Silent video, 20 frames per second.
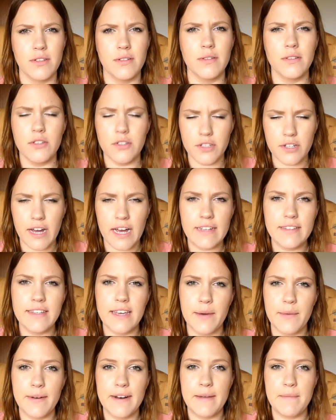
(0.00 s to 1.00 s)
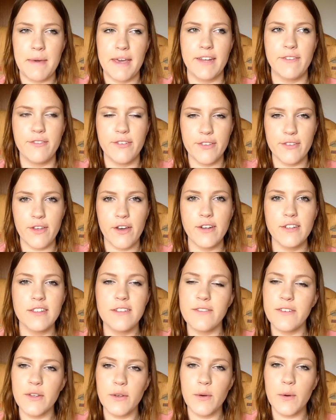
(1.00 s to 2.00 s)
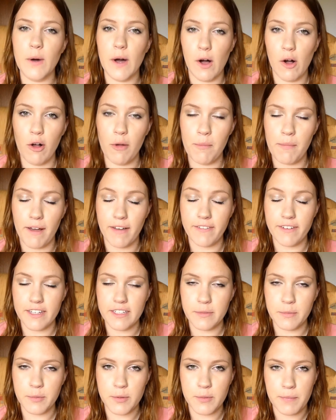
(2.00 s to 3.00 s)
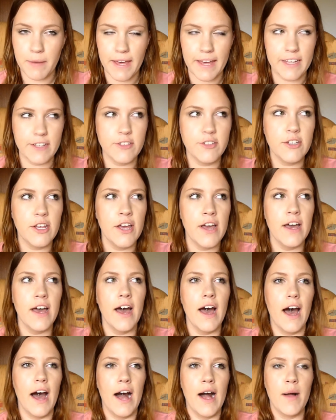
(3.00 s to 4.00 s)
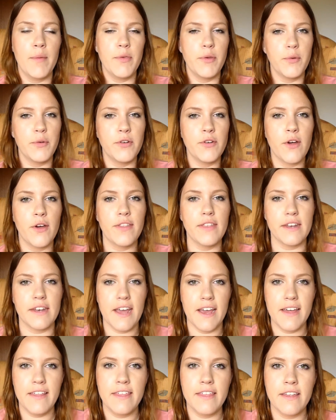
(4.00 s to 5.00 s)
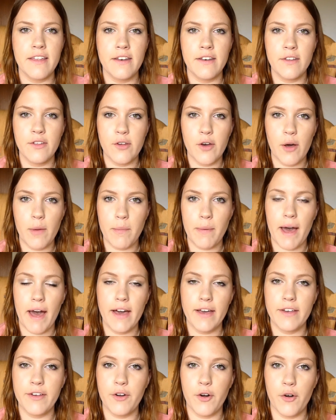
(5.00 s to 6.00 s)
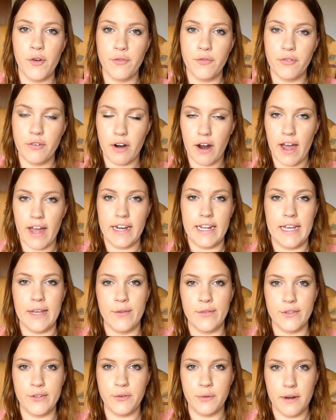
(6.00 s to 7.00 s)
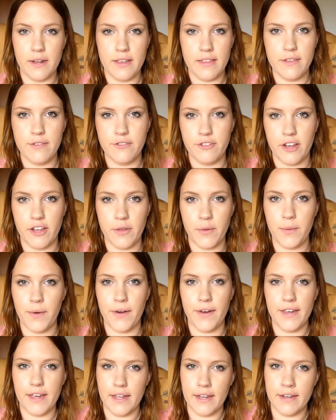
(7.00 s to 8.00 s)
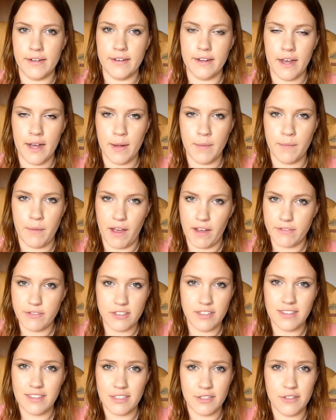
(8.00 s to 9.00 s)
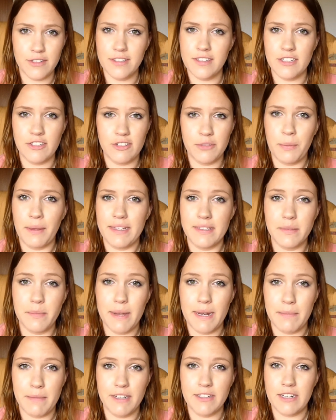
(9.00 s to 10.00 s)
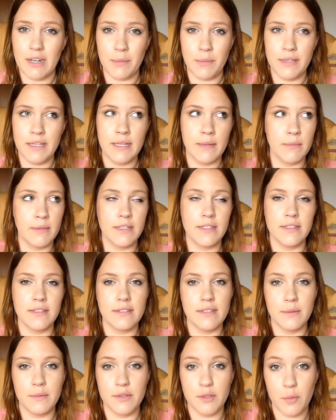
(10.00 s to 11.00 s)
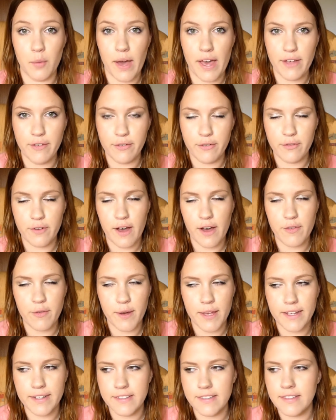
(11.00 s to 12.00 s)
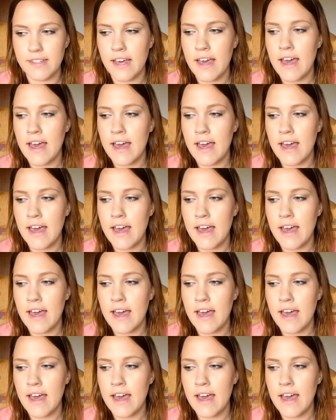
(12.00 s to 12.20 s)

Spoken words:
you guys get what I mean. For those of you who are on my Facebook page, you would know that Nathan got back on Friday on the 20th of January, and I've just seriously just been spending my time with him because he was away for 5 weeks.